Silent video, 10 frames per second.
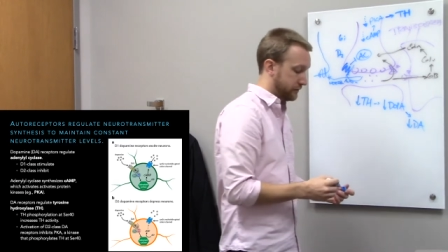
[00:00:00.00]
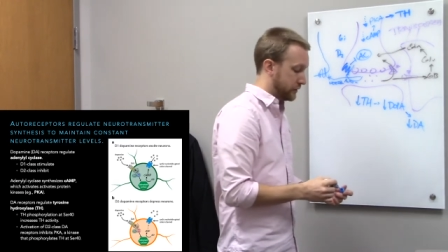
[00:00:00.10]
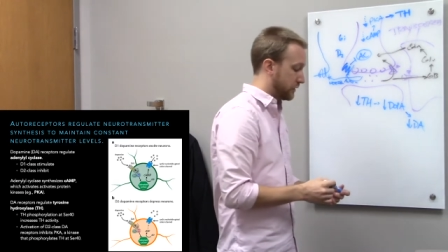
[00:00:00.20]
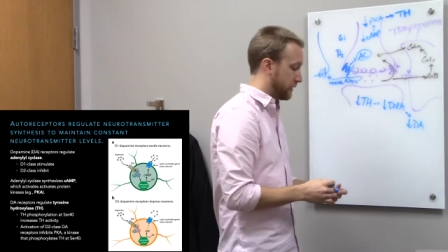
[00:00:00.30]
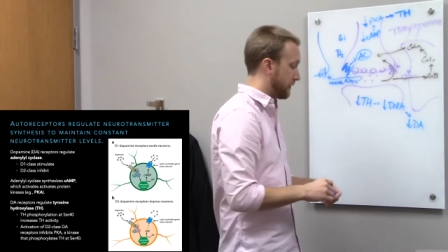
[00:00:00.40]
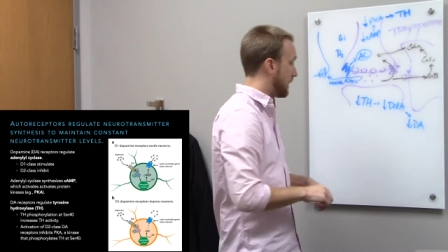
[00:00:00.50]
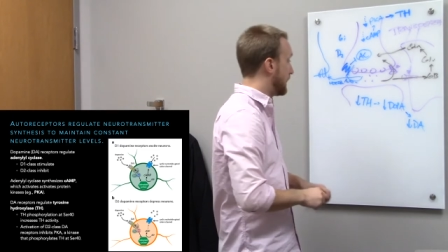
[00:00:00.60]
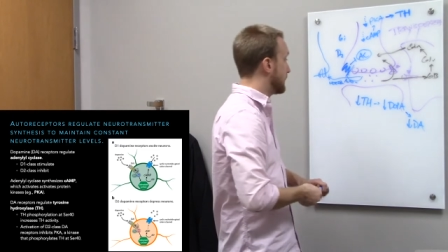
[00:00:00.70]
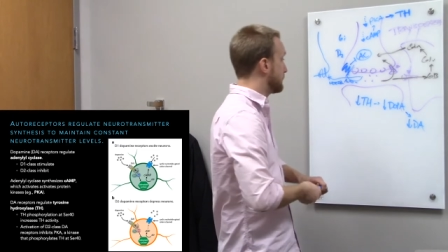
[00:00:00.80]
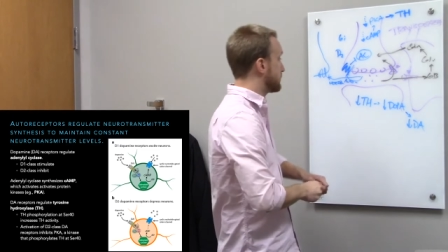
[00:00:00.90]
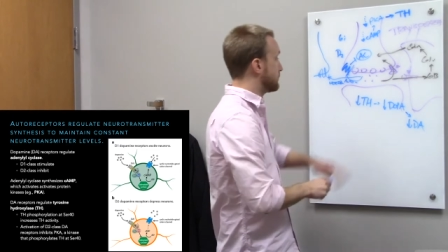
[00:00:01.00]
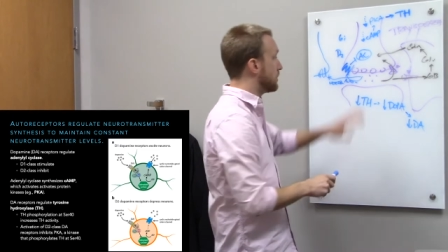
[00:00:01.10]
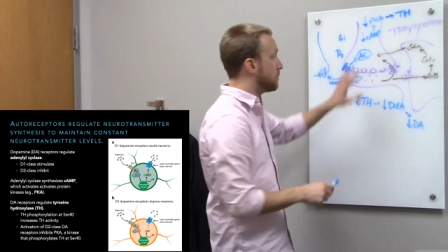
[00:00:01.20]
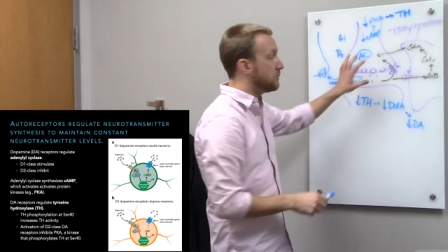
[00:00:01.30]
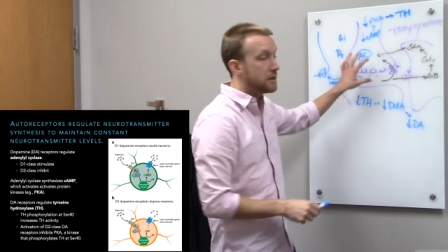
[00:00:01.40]
So if we have high levels of
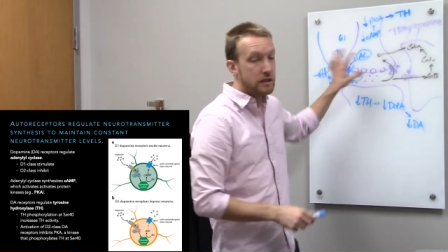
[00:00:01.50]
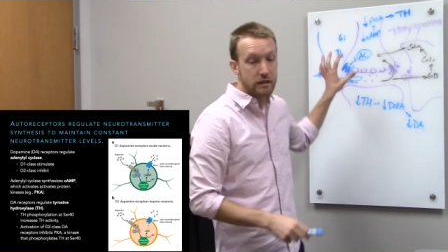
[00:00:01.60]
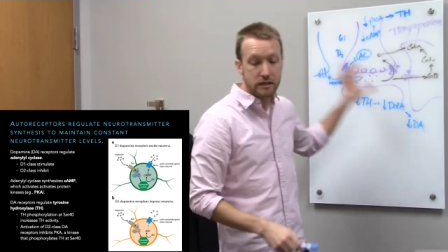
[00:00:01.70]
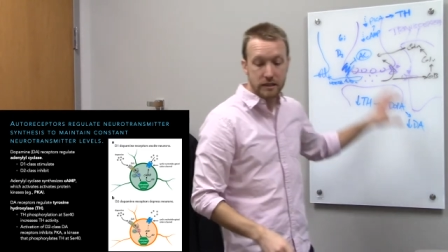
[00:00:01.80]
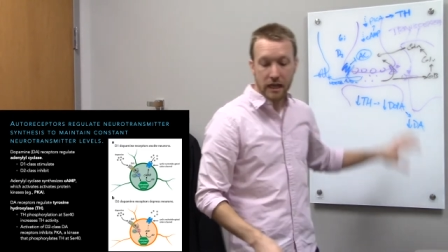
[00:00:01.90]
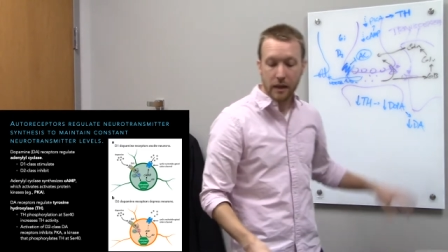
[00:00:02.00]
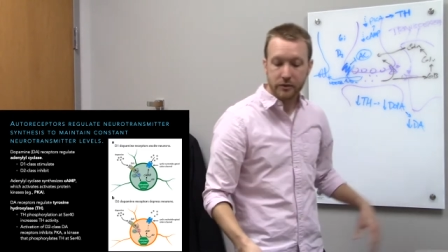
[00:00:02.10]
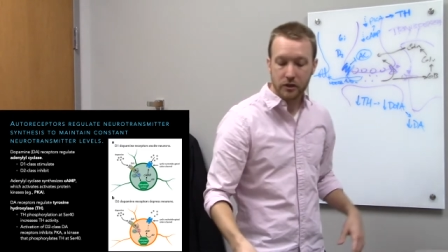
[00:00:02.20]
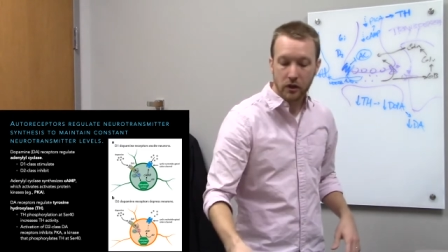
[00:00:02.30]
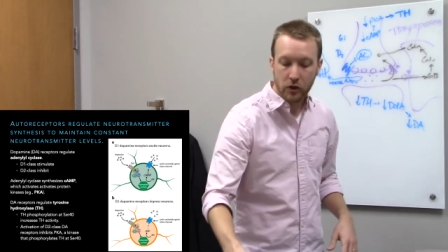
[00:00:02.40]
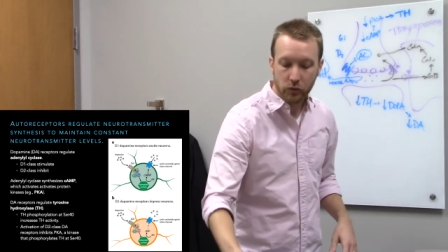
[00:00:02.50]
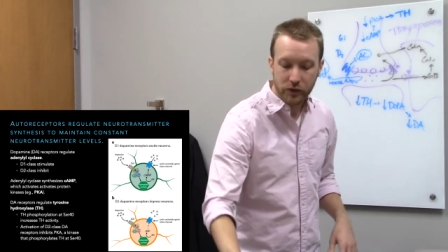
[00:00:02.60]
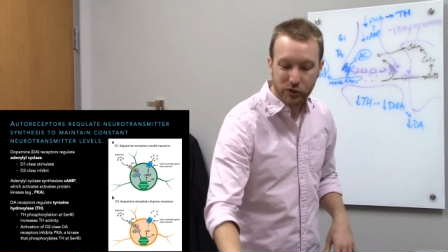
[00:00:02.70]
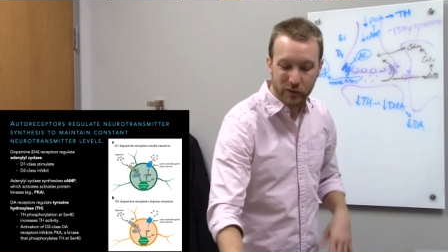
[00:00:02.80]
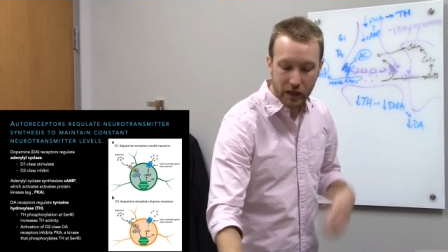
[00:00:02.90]
dopamine in the synapse, we
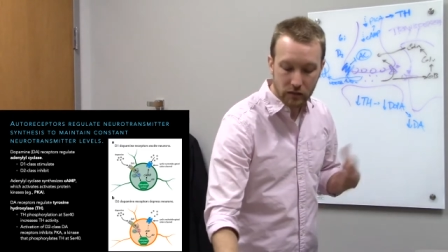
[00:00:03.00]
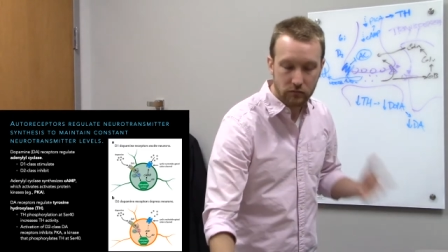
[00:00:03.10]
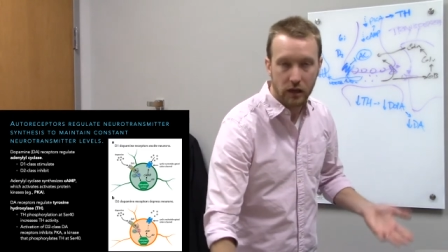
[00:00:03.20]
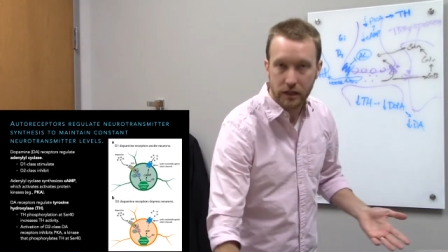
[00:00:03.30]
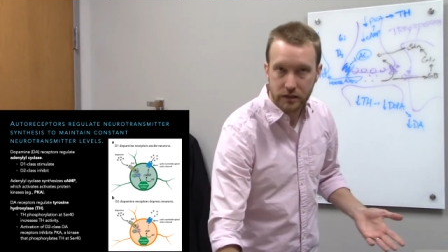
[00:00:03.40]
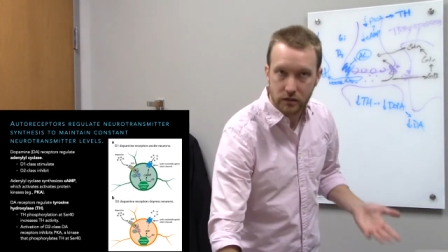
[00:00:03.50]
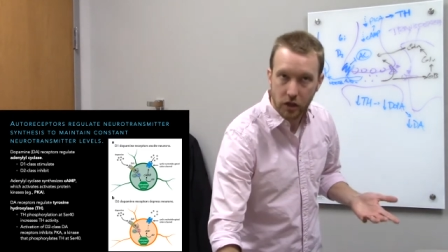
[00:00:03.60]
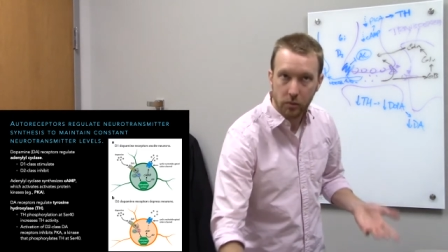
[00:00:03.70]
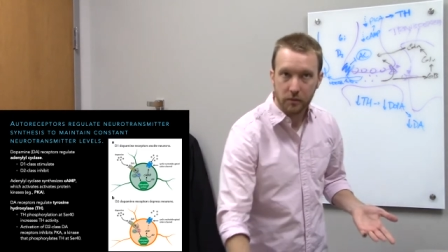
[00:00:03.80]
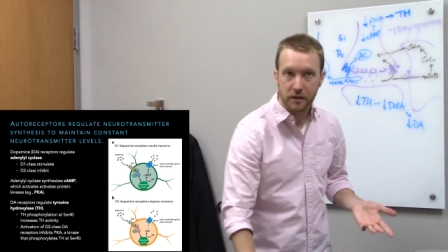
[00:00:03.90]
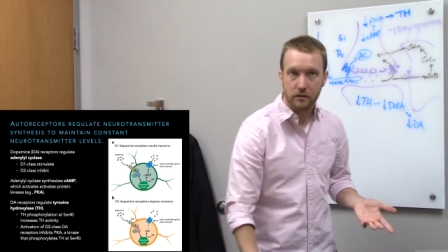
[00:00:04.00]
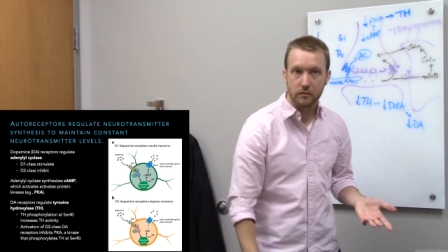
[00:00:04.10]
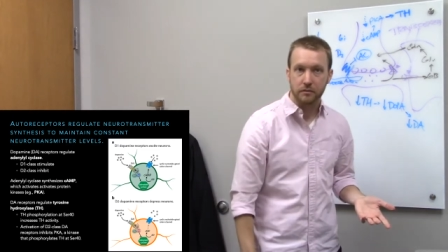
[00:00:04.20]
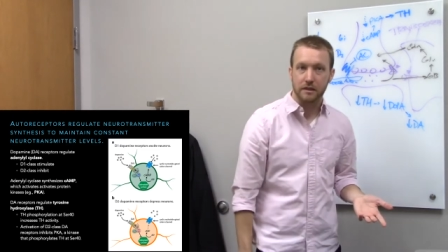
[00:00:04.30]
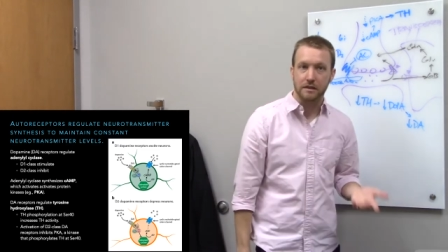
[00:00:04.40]
create less dopamine
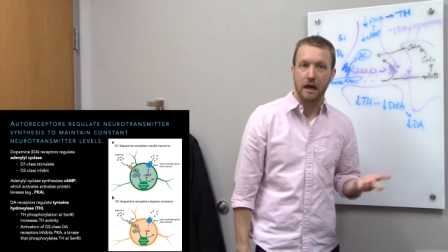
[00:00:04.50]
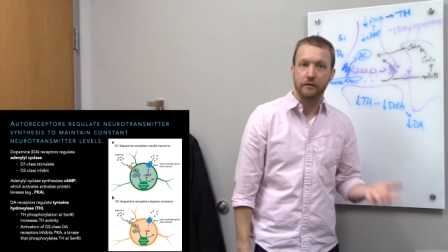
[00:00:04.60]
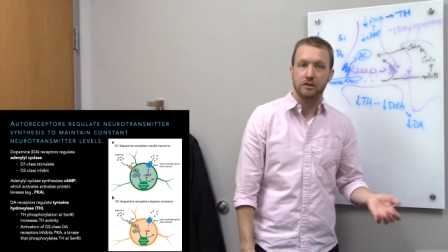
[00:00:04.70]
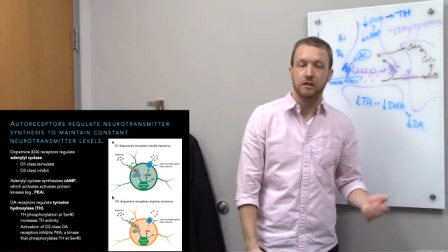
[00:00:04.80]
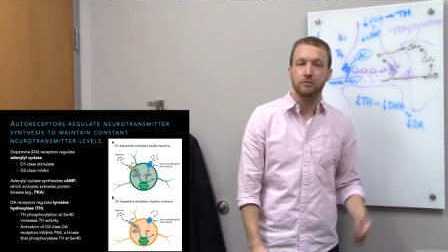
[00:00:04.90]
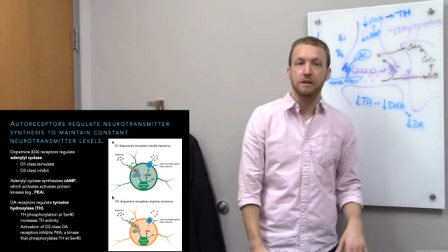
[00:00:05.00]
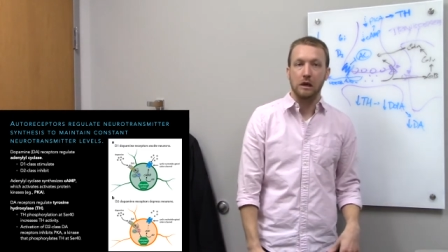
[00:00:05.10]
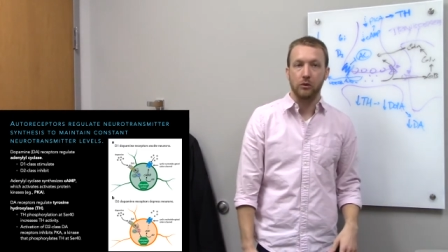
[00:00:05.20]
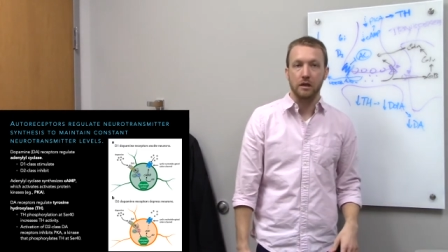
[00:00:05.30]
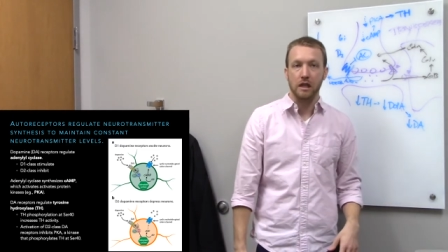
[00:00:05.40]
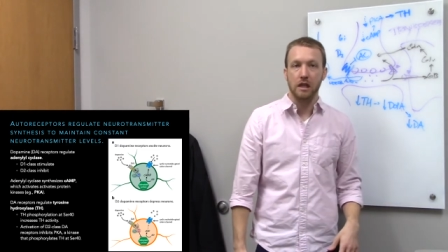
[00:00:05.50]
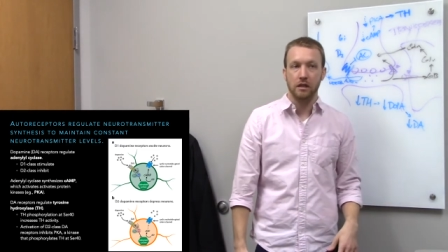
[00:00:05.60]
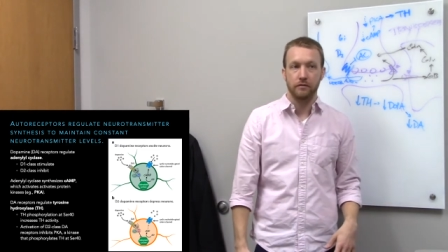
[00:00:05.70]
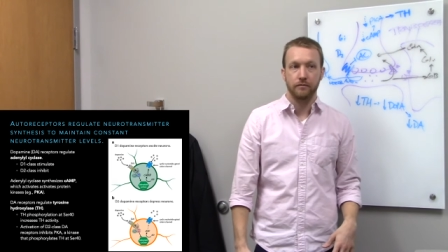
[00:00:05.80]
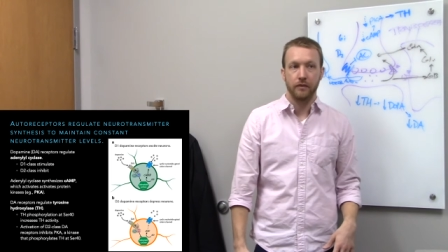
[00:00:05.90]
because obviously we don't need it.
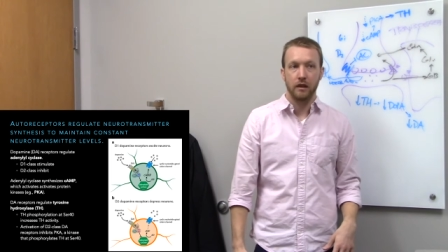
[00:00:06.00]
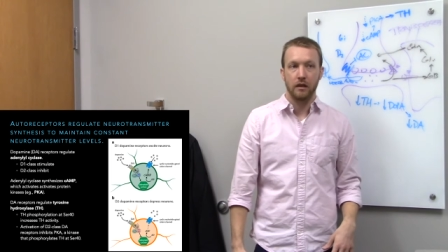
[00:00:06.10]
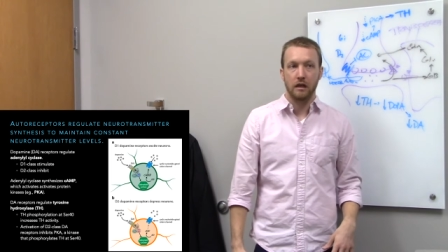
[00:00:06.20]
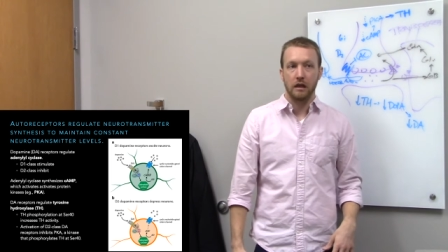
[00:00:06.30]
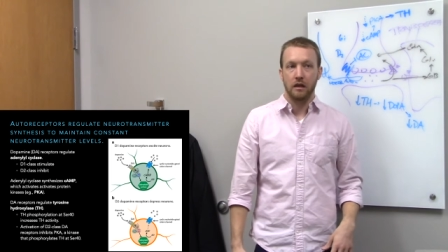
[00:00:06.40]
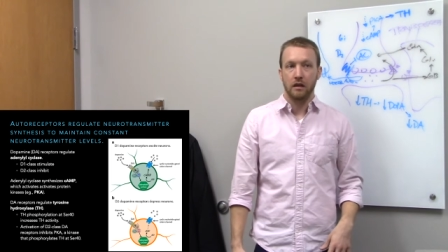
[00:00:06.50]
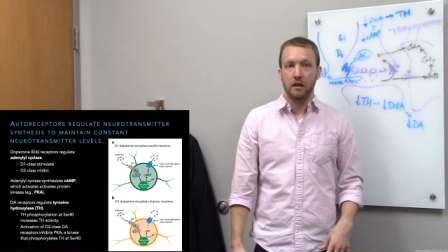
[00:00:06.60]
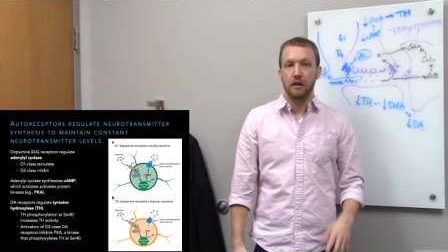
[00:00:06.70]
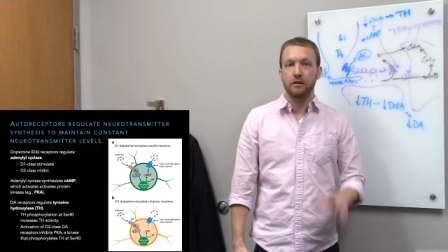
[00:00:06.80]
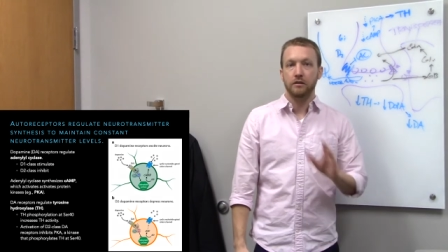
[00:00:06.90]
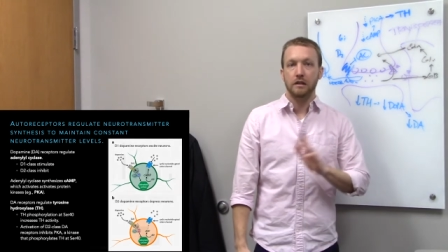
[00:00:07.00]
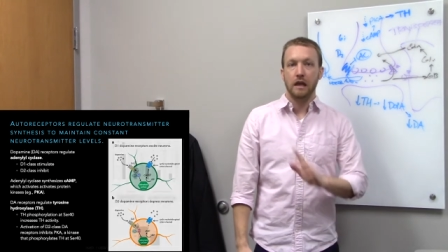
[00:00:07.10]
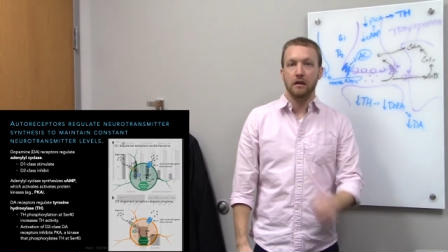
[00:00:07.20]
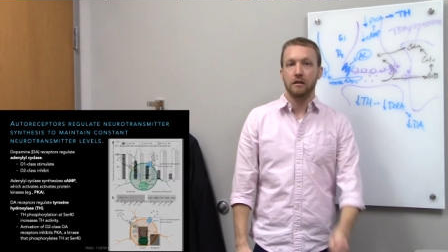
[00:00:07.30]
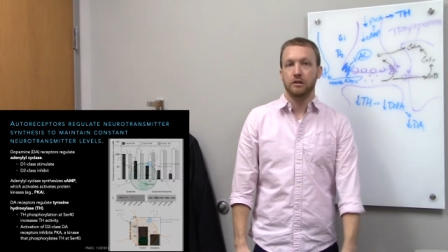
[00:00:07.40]
And here are the
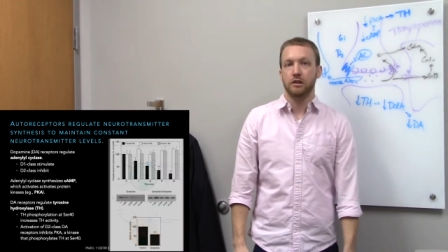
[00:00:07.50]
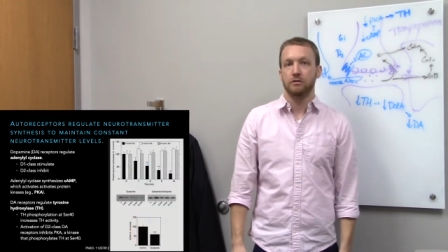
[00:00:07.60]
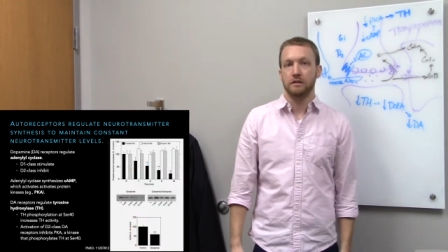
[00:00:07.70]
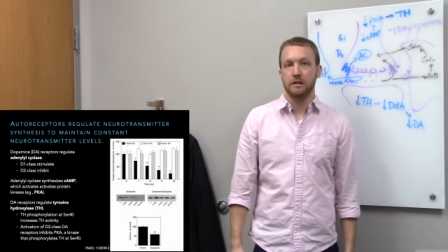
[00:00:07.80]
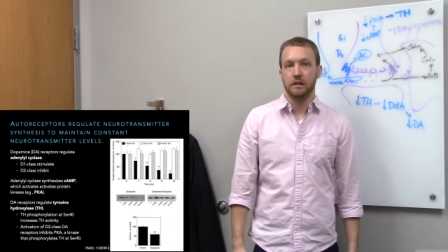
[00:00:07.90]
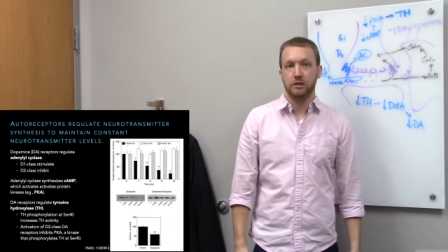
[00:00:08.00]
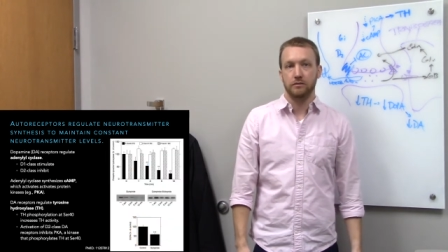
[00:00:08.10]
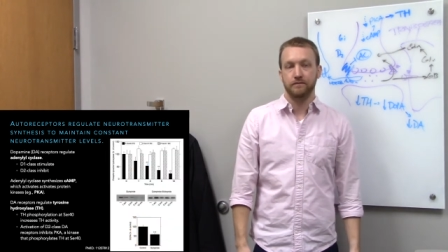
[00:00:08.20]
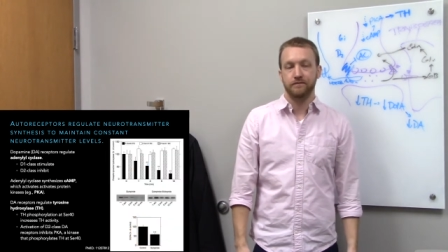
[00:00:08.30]
data that show us this.